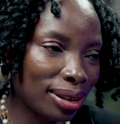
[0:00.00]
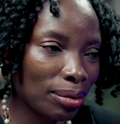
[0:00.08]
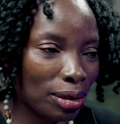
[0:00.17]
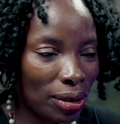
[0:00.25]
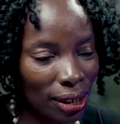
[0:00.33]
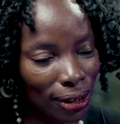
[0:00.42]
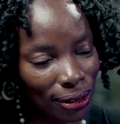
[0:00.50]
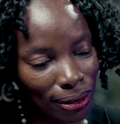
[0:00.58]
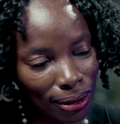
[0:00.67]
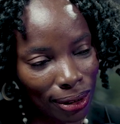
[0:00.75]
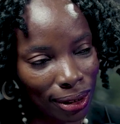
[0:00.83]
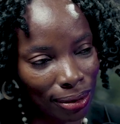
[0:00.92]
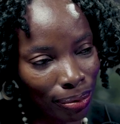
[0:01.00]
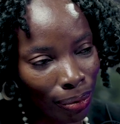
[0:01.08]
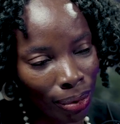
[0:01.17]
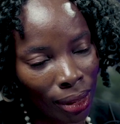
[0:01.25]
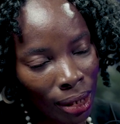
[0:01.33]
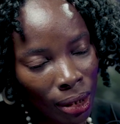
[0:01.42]
some of the issues
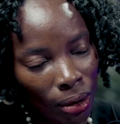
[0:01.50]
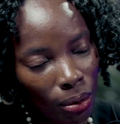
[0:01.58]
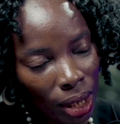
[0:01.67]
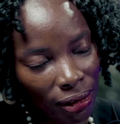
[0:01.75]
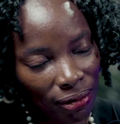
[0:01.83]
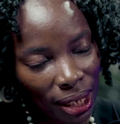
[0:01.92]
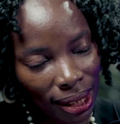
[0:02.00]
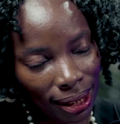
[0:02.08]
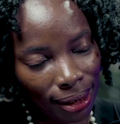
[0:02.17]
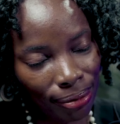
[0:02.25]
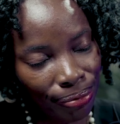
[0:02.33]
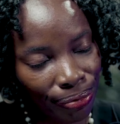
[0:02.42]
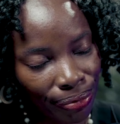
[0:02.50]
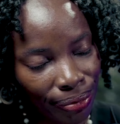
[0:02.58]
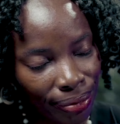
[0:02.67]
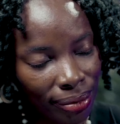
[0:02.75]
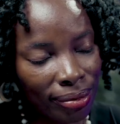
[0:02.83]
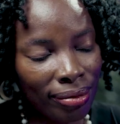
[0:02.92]
we are facing.
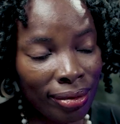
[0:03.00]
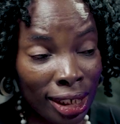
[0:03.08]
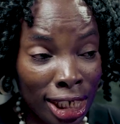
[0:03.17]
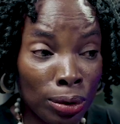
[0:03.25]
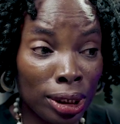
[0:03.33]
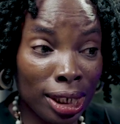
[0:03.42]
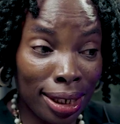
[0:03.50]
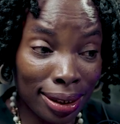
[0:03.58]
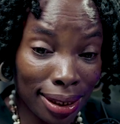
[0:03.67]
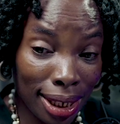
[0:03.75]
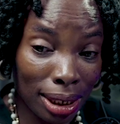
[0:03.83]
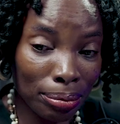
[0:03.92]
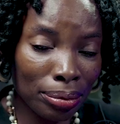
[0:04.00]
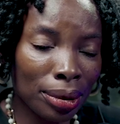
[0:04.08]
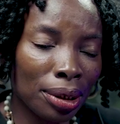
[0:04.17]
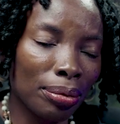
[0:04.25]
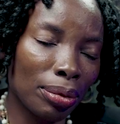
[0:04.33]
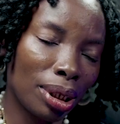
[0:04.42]
It will take time,
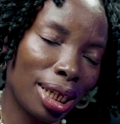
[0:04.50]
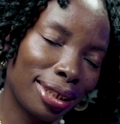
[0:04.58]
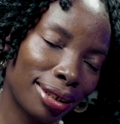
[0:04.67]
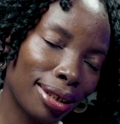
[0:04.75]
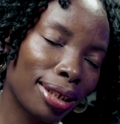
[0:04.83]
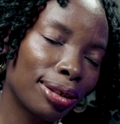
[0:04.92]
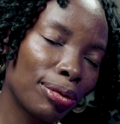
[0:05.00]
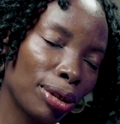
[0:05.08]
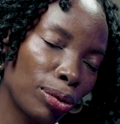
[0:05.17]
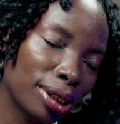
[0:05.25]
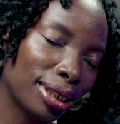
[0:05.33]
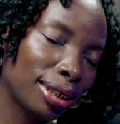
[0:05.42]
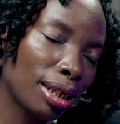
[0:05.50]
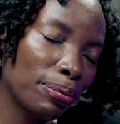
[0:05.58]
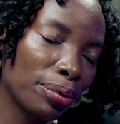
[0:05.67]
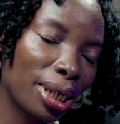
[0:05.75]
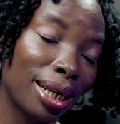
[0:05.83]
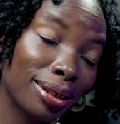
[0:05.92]
but let's start with one step
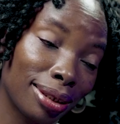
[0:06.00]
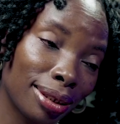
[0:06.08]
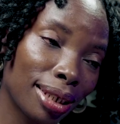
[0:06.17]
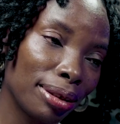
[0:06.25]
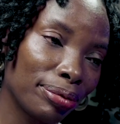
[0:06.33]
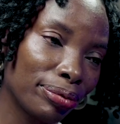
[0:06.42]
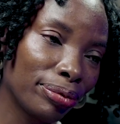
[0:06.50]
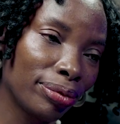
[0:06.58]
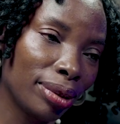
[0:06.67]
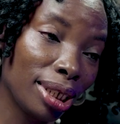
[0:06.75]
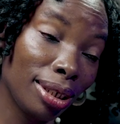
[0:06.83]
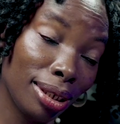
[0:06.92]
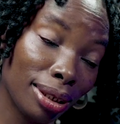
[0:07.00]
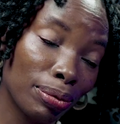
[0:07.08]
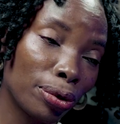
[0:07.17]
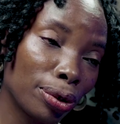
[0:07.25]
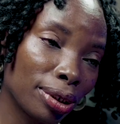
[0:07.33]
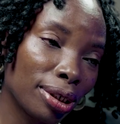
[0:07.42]
at a time. It is
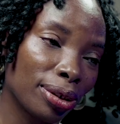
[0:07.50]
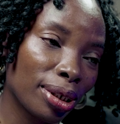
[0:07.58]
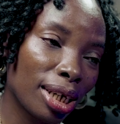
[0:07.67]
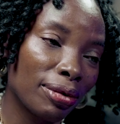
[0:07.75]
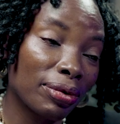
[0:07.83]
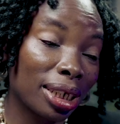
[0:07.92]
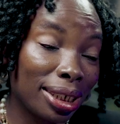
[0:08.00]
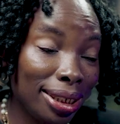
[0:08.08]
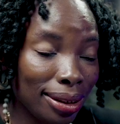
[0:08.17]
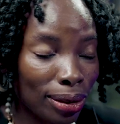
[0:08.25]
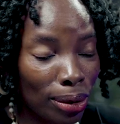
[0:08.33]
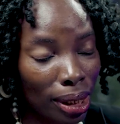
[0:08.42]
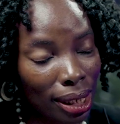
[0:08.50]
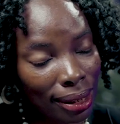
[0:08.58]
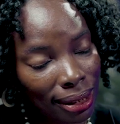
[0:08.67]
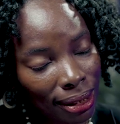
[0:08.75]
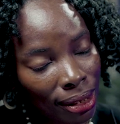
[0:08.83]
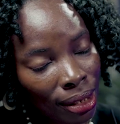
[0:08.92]
important to have clean
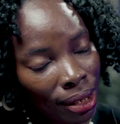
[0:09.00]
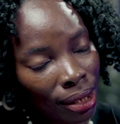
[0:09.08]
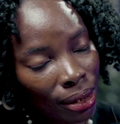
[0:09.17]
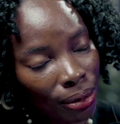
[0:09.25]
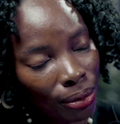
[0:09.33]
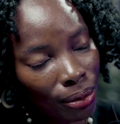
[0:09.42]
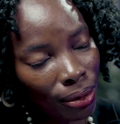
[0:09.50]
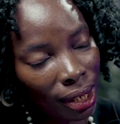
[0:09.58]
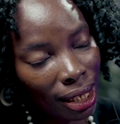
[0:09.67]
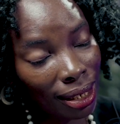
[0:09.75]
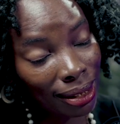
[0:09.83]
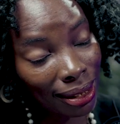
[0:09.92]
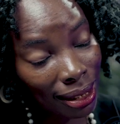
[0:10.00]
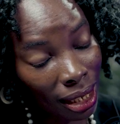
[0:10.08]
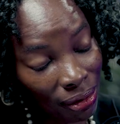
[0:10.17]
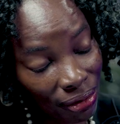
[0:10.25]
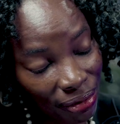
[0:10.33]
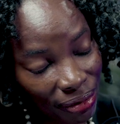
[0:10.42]
toilets that are
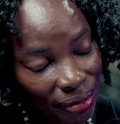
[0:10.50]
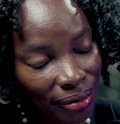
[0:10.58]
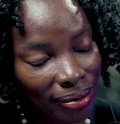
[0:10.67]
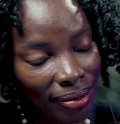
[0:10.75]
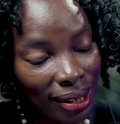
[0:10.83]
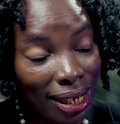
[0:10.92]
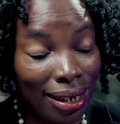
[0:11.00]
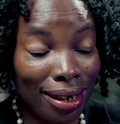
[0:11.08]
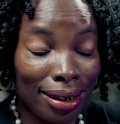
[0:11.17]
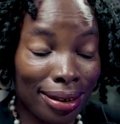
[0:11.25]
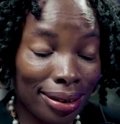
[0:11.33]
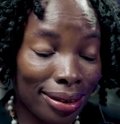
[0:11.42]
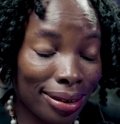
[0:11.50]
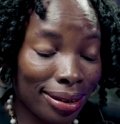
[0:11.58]
safe, that are,